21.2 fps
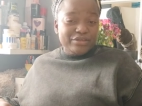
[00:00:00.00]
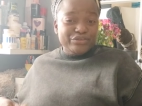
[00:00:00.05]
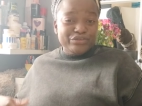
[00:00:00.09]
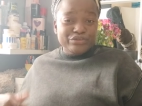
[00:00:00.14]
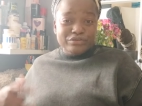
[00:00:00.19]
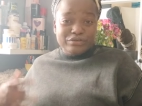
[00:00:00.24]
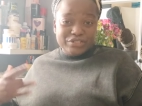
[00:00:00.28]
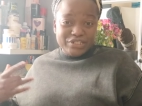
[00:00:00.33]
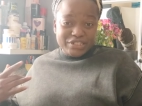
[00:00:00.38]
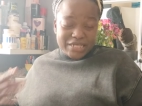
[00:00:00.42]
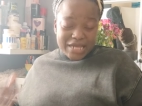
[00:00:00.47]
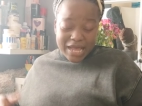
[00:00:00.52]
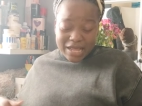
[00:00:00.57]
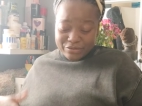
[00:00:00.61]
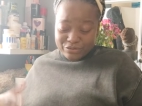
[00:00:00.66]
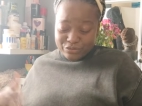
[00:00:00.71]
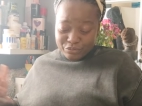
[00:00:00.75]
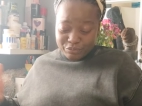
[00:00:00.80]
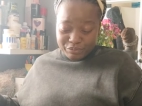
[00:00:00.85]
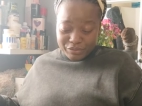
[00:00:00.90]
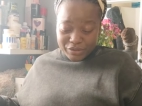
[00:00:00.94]
you know she
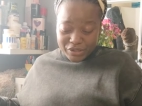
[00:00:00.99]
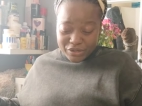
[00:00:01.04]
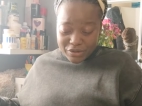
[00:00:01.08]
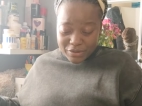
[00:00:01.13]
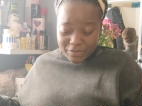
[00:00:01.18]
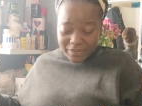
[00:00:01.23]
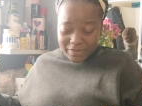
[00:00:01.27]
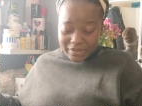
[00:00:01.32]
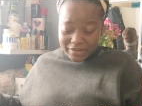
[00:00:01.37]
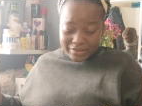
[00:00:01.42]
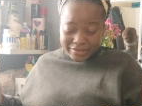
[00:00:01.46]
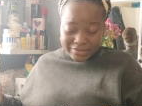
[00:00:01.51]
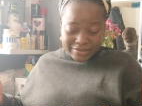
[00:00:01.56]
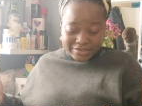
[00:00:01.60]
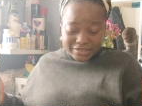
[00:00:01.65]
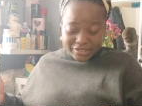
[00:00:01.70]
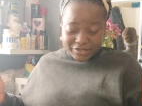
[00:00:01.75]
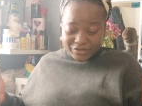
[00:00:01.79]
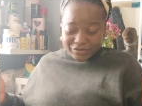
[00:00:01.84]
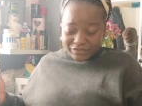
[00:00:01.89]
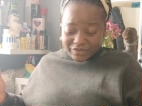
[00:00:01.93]
had to bring up her
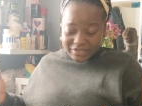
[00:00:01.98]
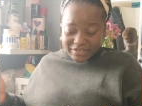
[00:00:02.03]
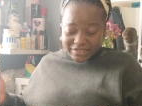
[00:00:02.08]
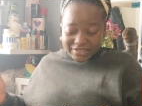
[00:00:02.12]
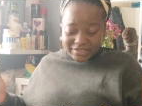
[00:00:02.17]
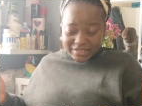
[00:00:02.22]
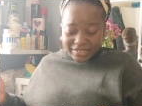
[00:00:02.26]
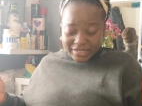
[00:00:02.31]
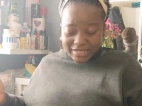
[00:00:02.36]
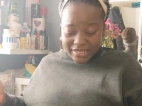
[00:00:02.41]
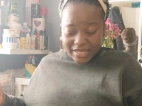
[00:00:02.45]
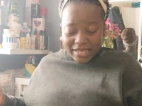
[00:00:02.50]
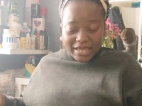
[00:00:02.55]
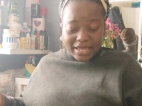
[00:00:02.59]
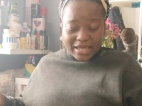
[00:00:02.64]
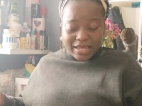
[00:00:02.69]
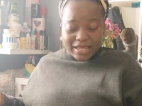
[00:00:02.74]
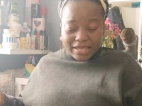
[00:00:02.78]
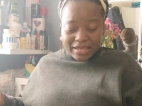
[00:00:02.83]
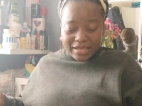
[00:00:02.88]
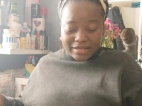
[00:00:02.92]
insecurities
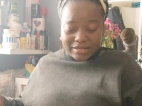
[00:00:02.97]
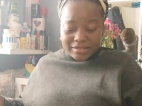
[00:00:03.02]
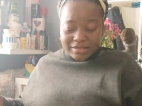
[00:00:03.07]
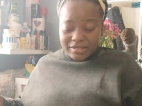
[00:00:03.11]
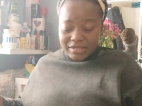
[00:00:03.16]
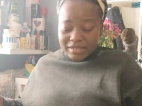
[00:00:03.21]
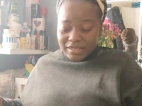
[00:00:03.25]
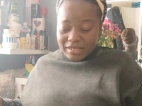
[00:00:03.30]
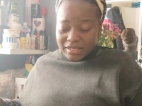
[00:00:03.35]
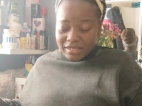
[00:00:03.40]
again.